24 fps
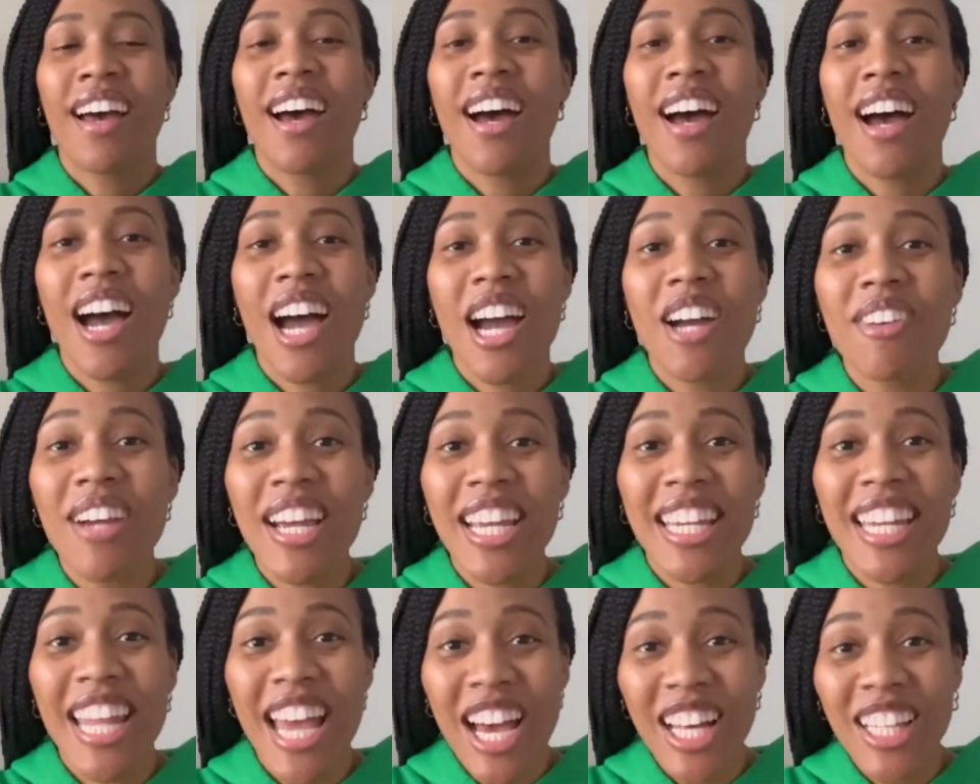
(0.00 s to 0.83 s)
All
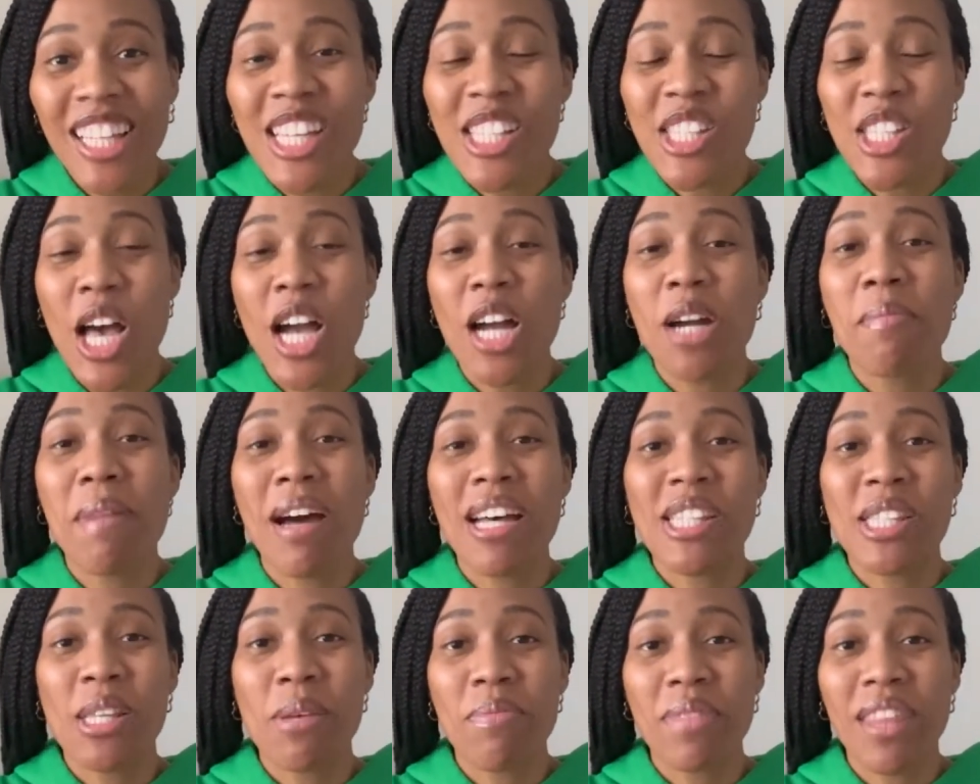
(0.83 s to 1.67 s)
right, now let's talk
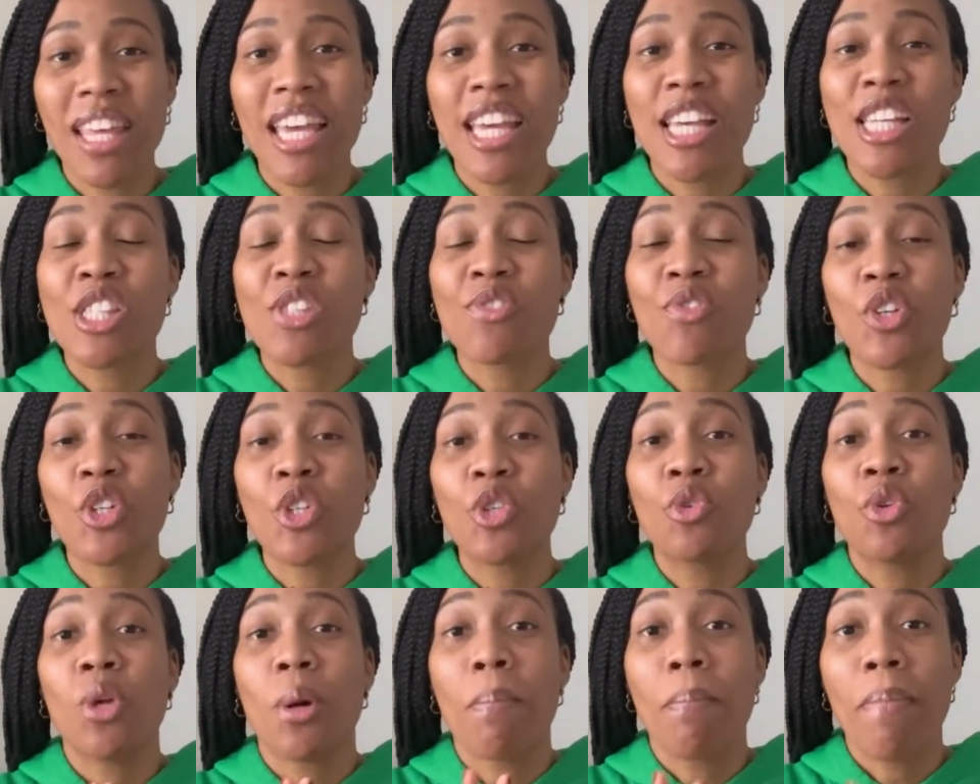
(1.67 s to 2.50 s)
about some things for
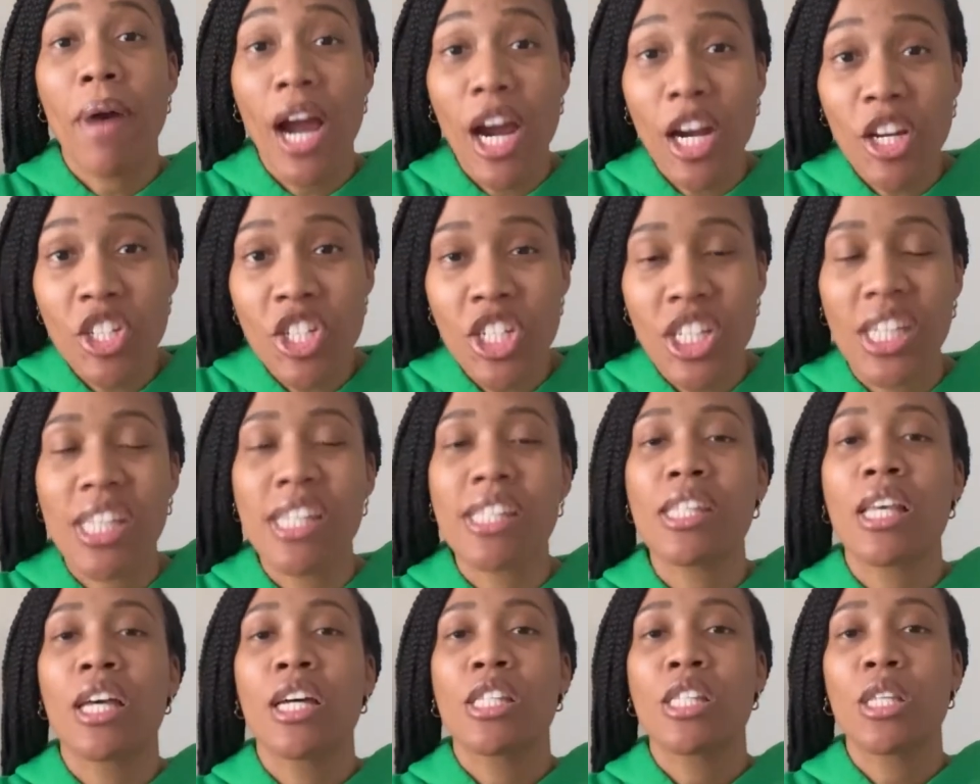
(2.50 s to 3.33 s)
you to purchase
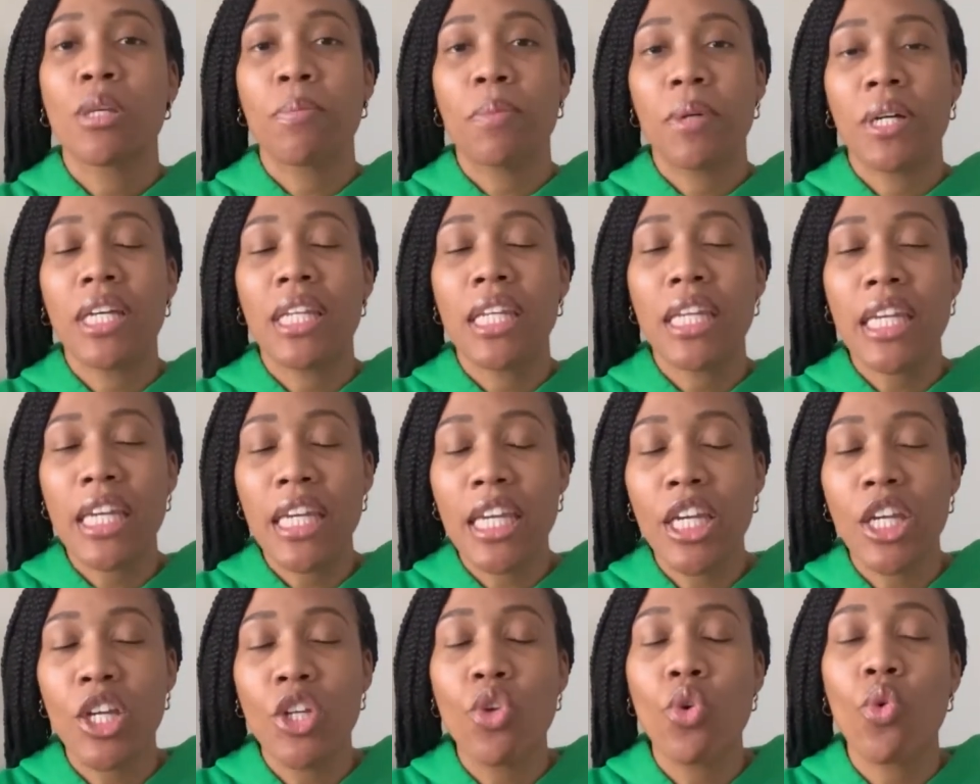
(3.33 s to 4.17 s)
to put
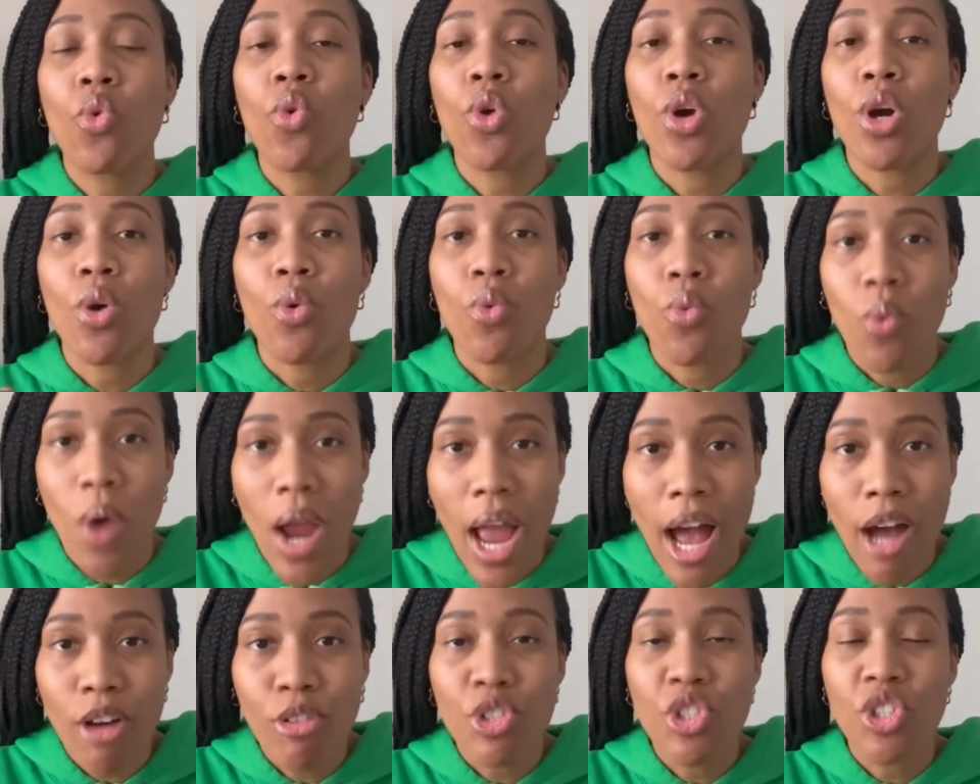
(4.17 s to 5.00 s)
in or
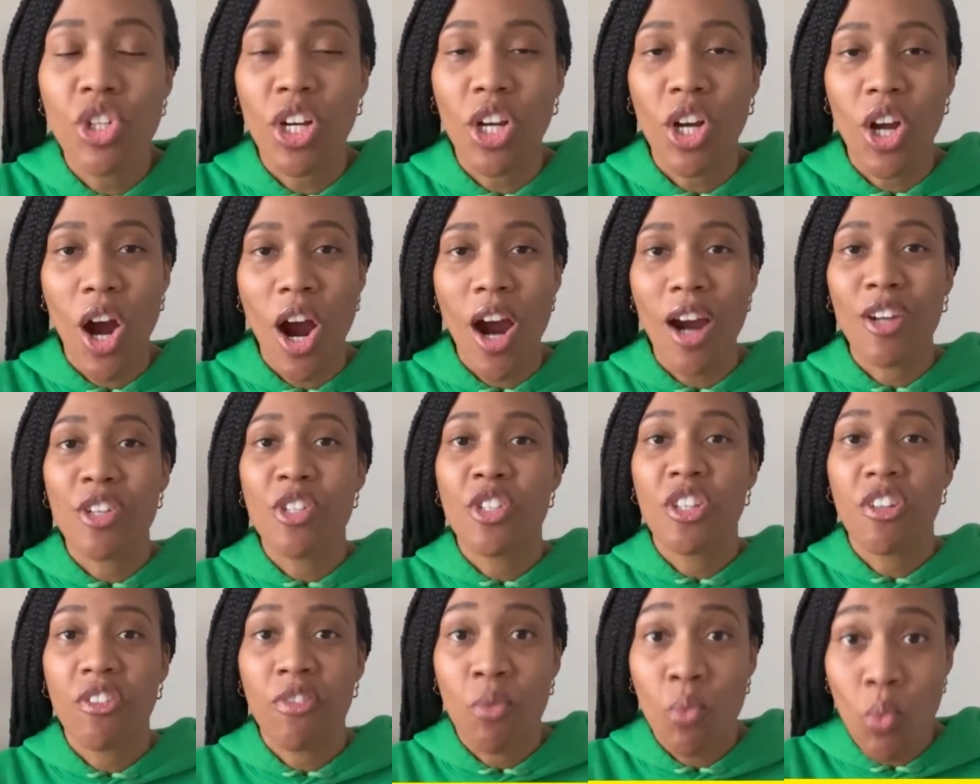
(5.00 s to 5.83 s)
around your garden
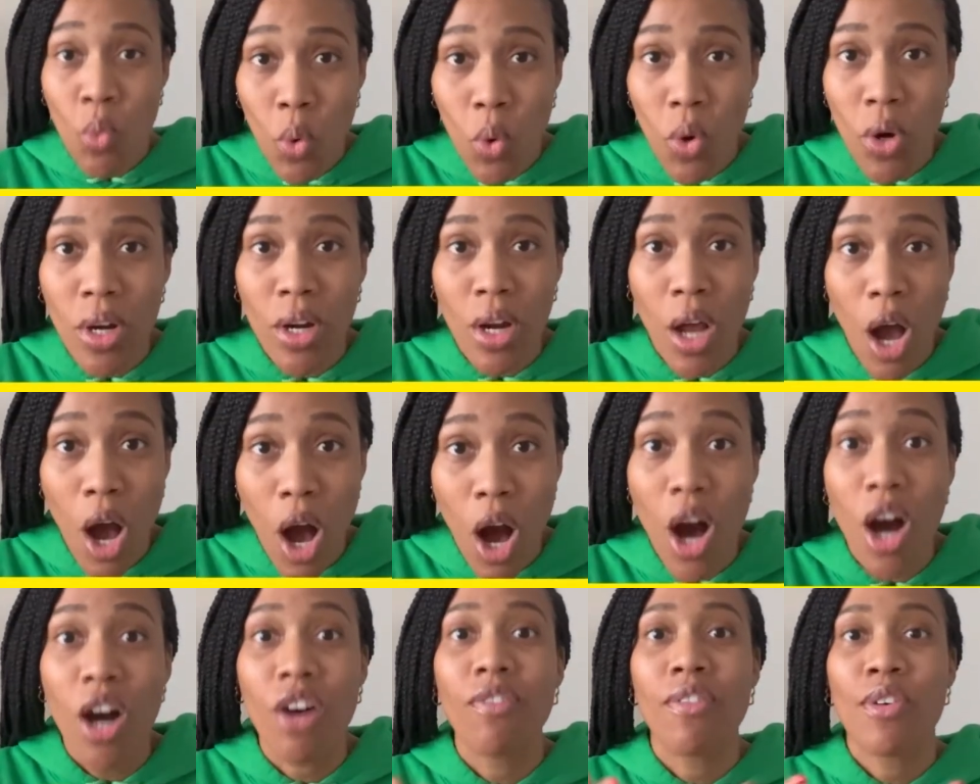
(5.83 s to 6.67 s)
to ward
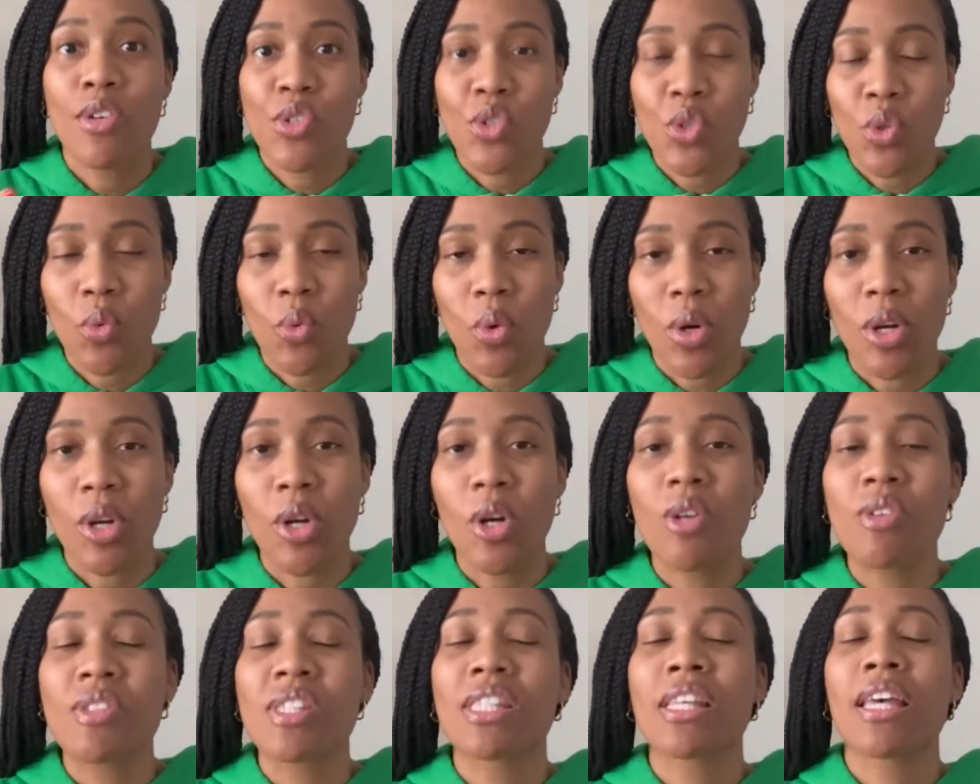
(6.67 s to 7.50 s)
off
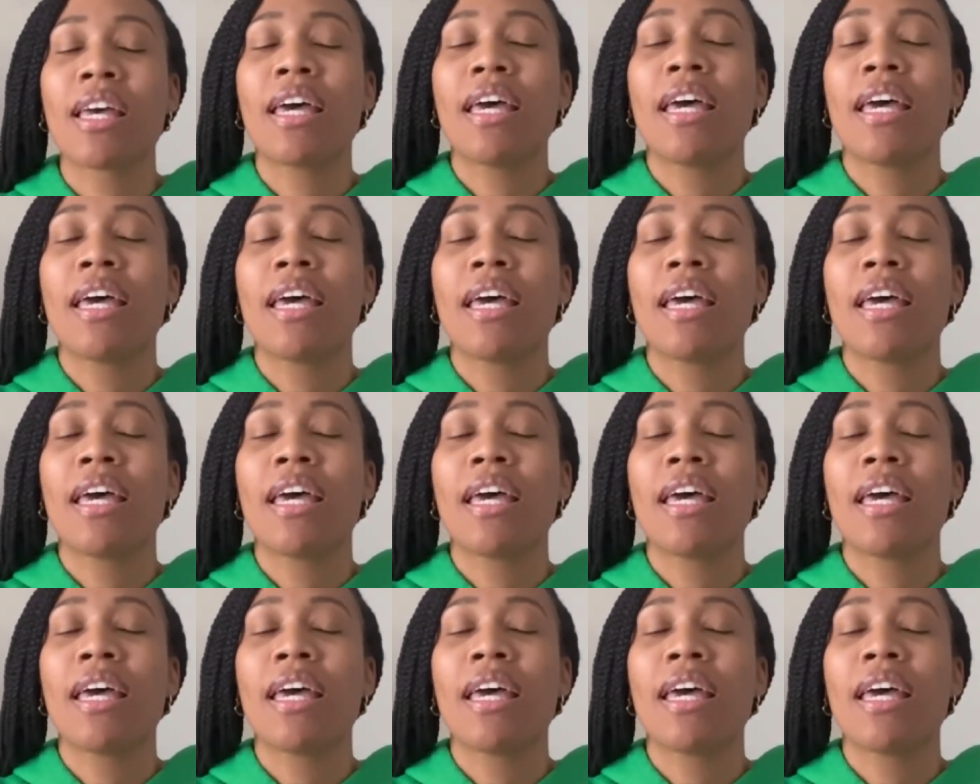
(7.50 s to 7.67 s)
squirrels.